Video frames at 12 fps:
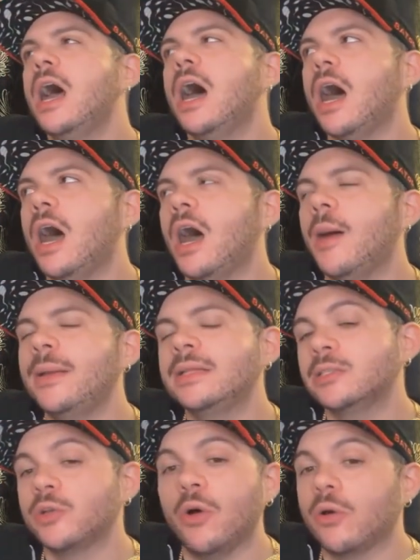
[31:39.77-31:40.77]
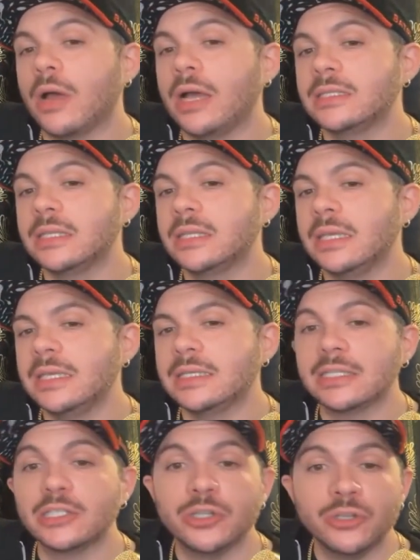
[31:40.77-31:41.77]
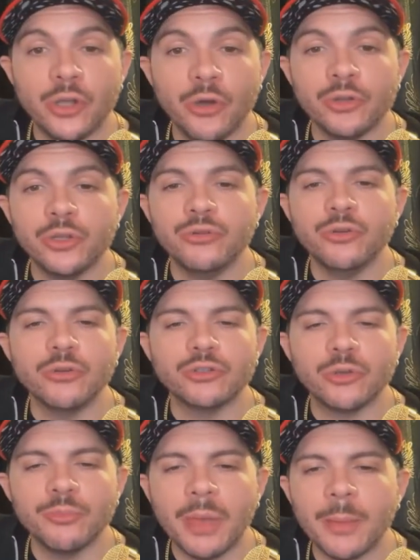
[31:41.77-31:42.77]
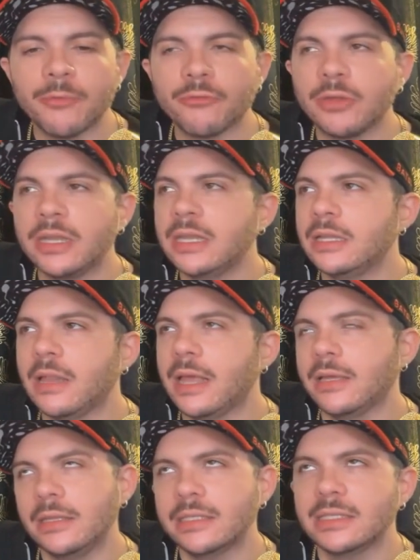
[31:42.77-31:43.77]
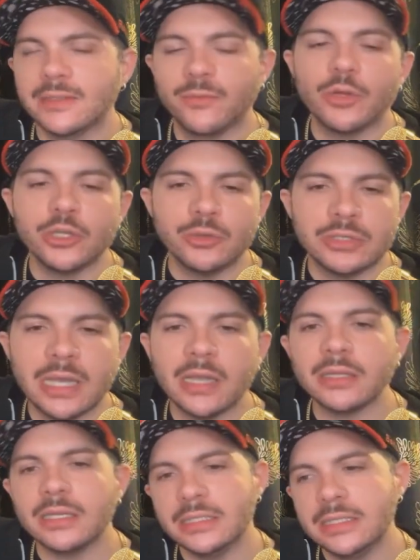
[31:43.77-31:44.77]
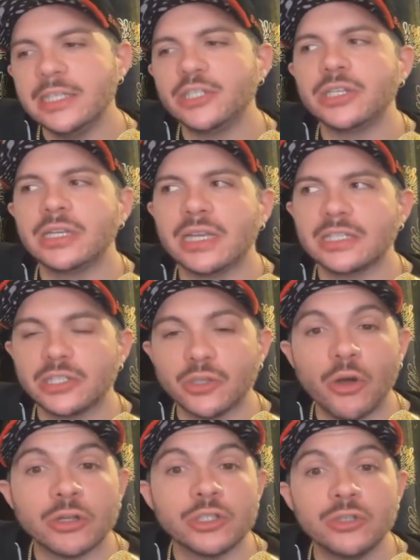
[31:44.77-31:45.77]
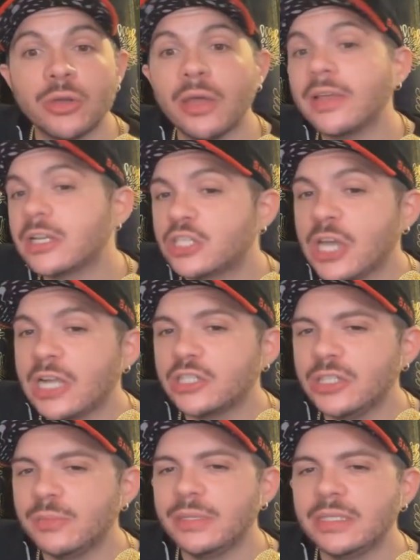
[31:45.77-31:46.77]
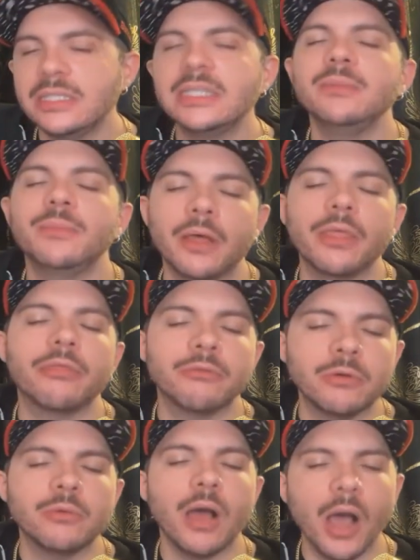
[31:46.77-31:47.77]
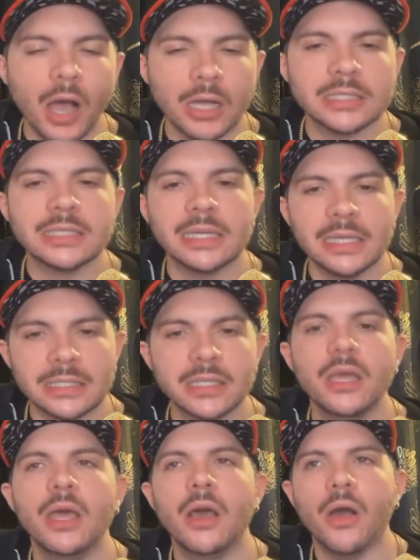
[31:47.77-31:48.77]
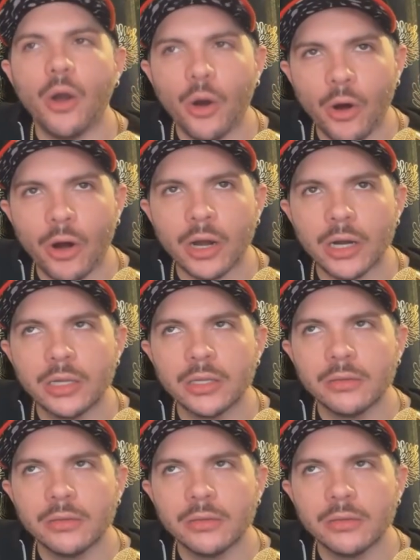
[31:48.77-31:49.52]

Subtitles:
It does all kinds of things, gets to know you, knows your memory, like in the sense of what you tell it and teach it, and gets to talk to you, kind of like a chat GPT, but through us, and it's our